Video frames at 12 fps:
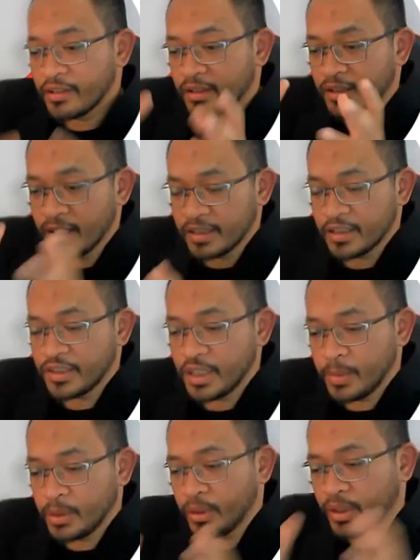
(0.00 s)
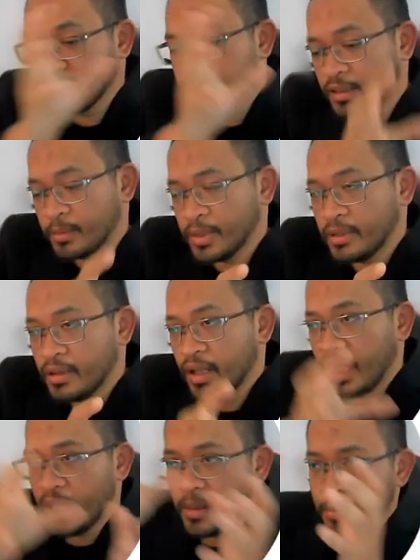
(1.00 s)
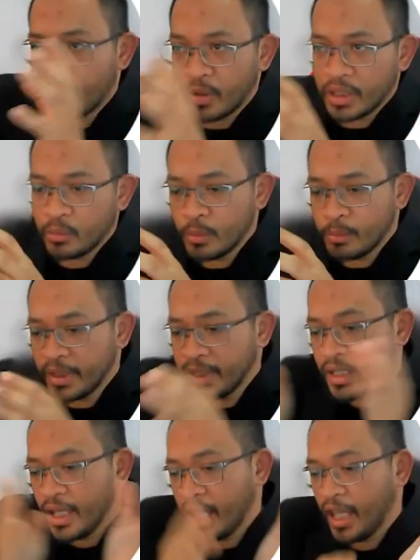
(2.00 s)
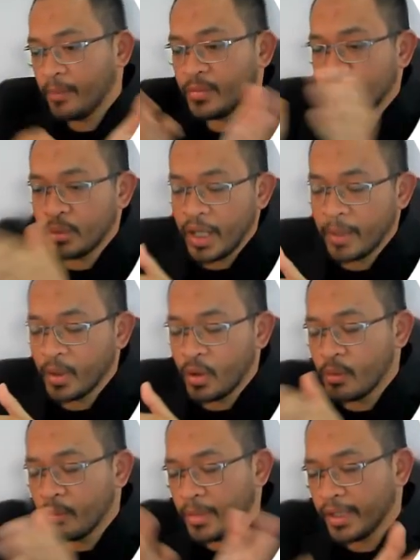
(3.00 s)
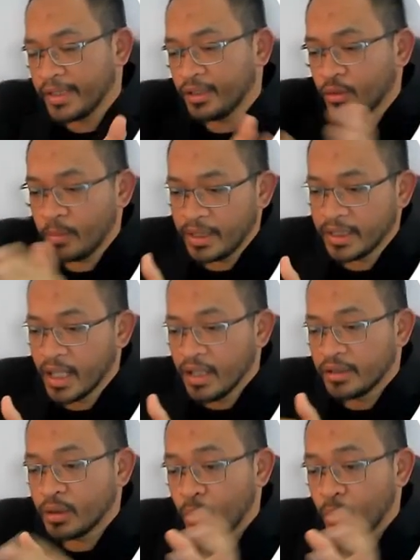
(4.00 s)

relationship between customer and product will be M to M or many to many.